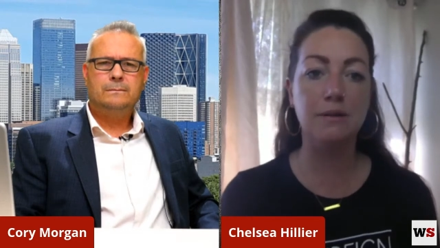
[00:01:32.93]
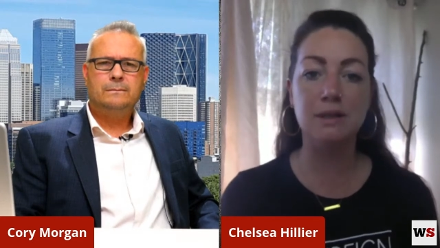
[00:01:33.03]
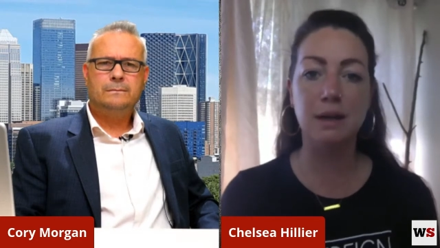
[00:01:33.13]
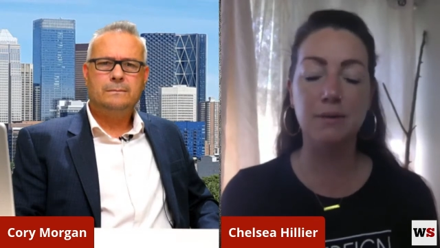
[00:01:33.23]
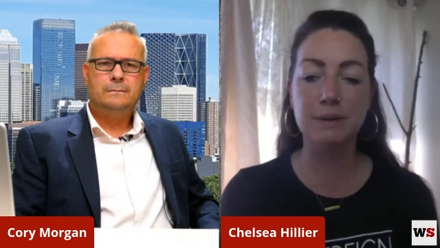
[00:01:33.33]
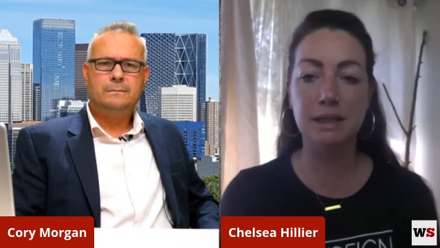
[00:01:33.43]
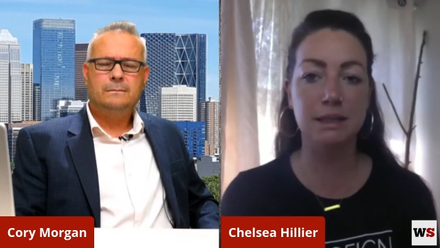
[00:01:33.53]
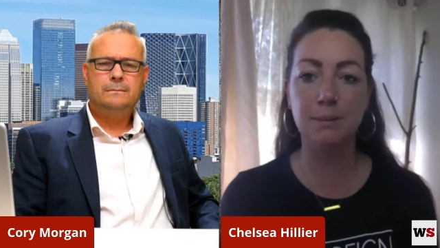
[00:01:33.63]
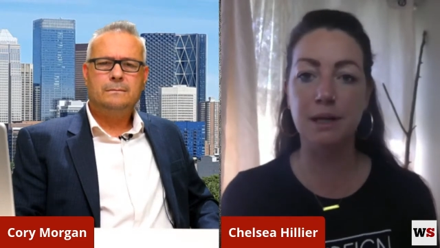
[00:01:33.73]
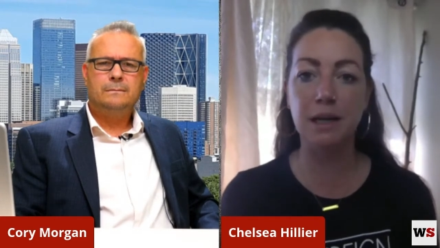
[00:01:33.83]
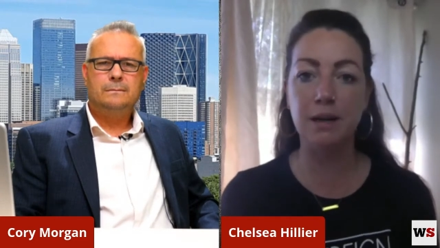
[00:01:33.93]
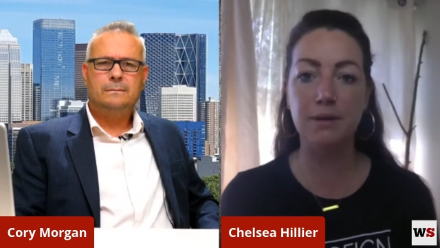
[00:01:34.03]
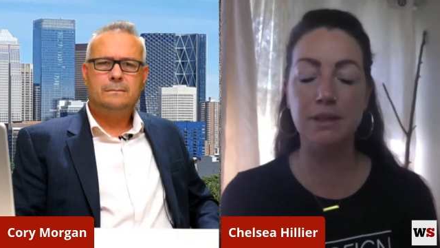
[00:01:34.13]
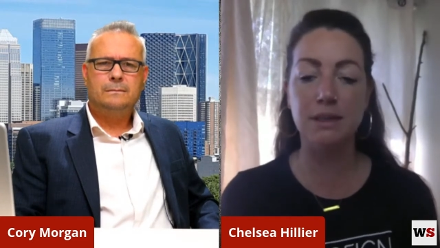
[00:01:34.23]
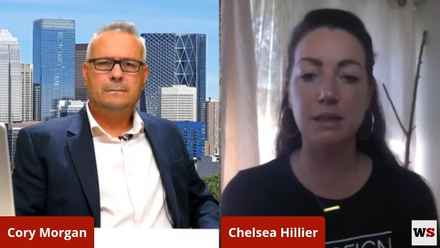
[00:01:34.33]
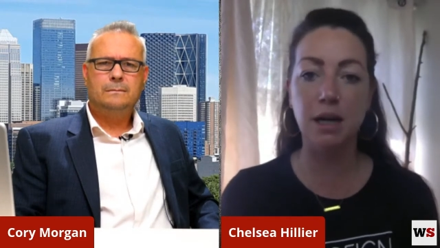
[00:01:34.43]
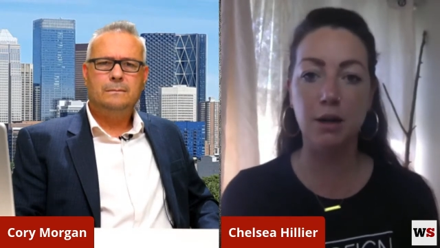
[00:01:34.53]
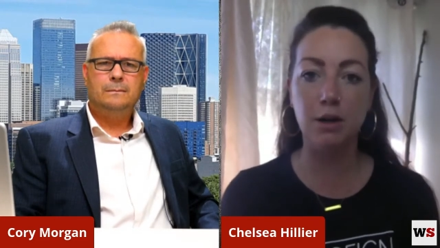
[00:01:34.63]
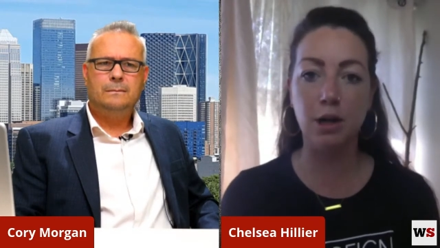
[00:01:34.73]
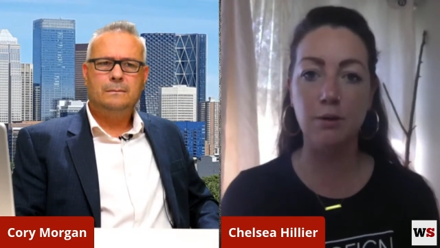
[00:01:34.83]
Speaker 1: I've said since the beginning of this
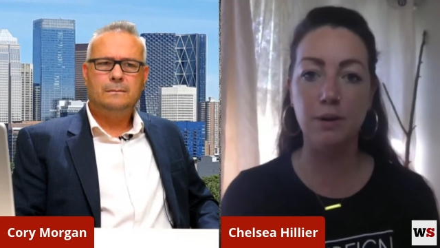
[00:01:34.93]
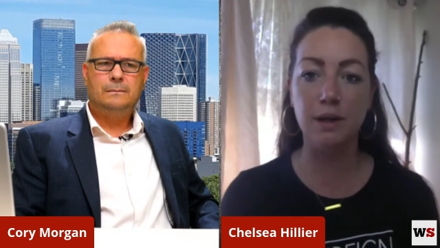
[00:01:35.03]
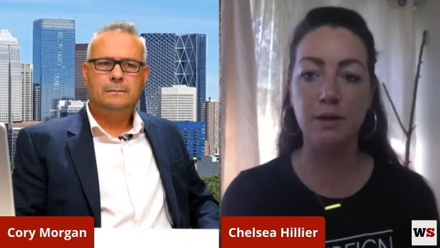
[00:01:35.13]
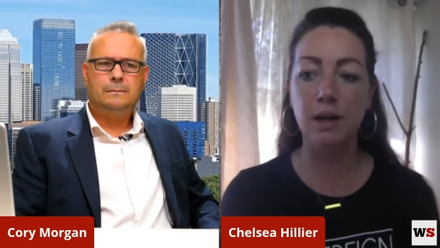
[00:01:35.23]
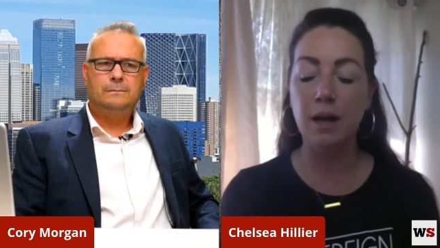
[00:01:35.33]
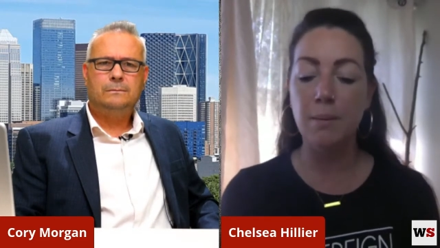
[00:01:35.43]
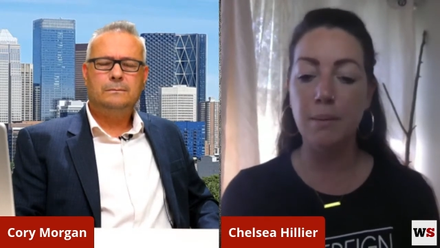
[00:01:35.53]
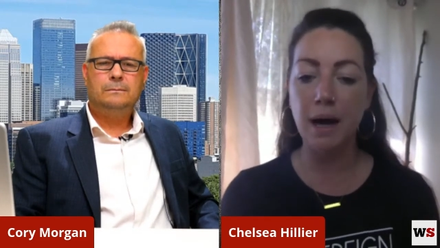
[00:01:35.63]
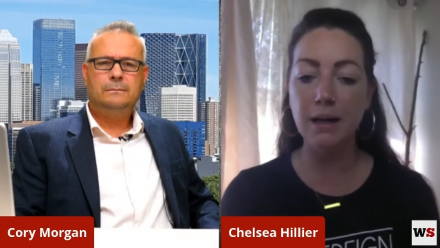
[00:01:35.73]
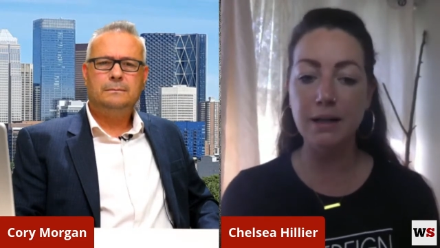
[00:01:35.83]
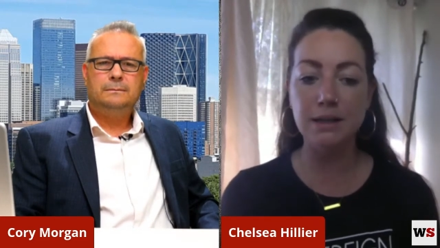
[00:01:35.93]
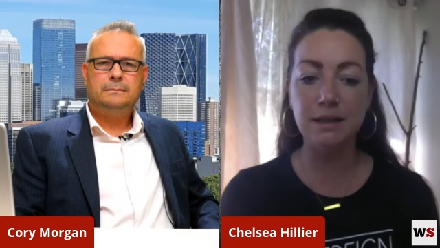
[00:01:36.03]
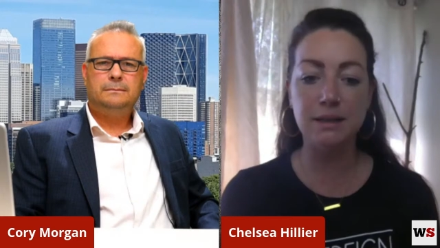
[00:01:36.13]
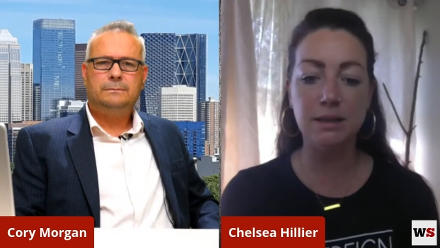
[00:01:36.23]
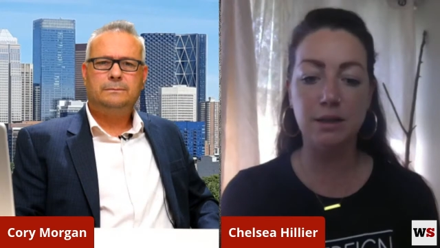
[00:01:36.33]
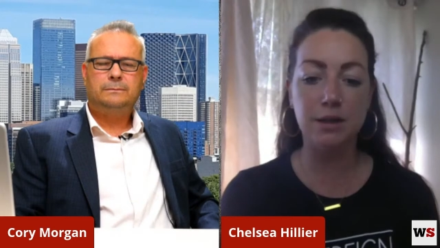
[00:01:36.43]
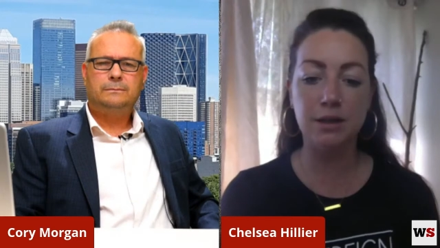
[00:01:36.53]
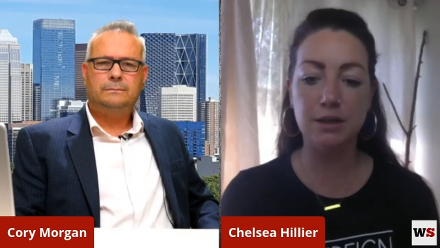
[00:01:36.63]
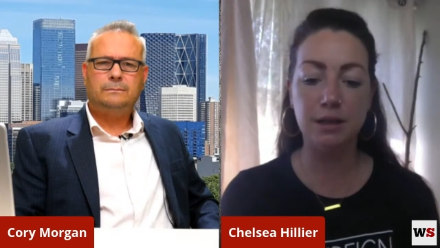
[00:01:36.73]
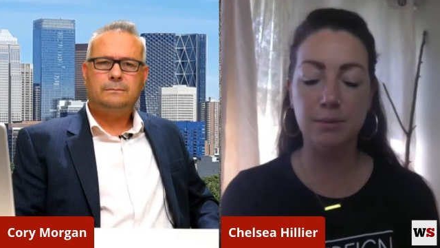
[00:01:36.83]
entire COVID madness that
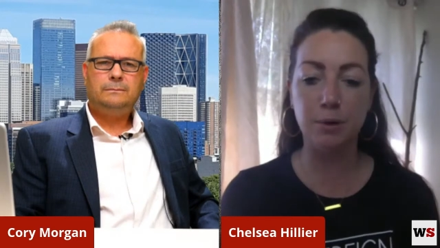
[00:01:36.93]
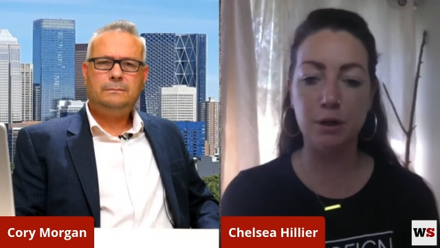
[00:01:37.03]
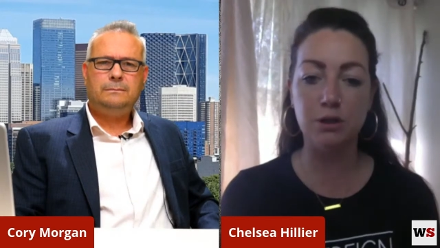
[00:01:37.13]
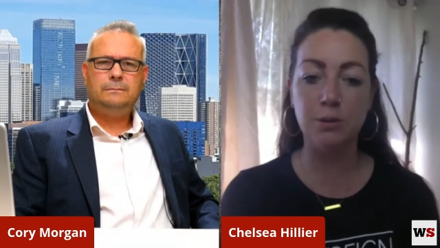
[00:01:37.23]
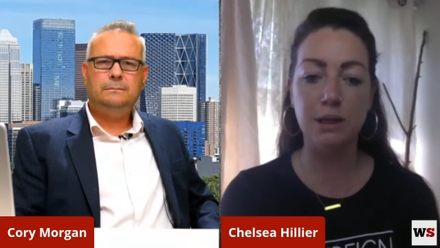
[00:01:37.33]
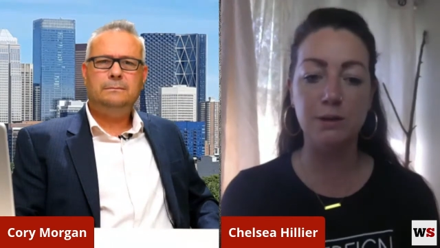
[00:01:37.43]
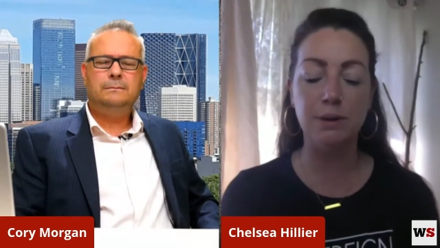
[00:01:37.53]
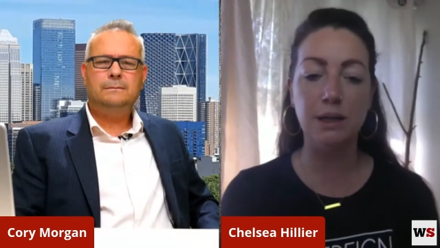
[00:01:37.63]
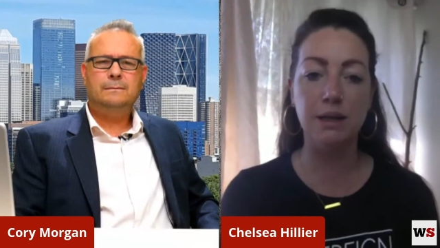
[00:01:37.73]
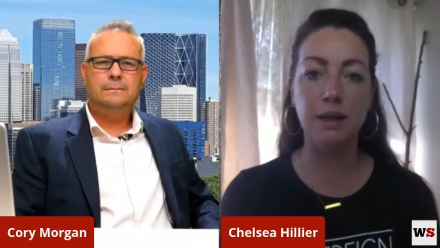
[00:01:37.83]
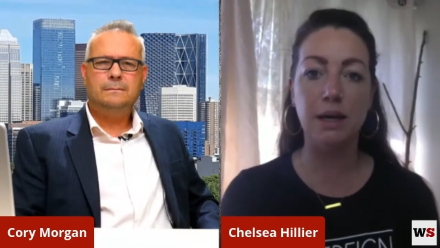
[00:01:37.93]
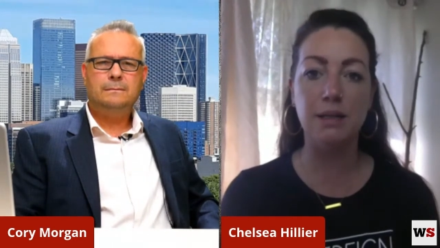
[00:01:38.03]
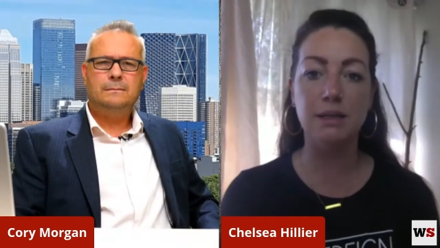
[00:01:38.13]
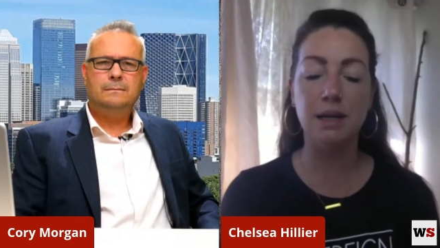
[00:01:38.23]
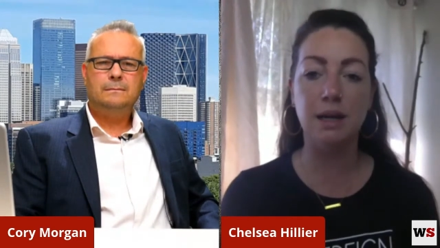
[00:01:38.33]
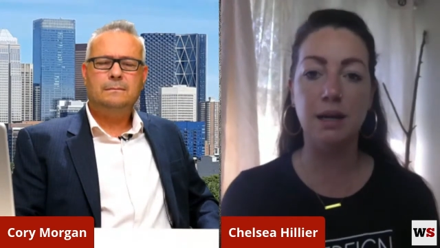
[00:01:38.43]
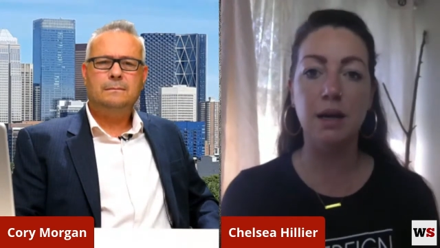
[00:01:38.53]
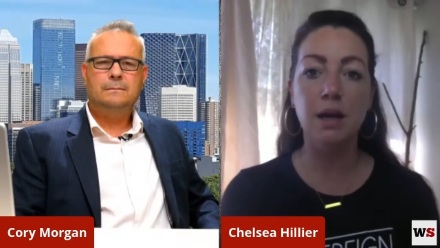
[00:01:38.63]
started in March 2020 that uh,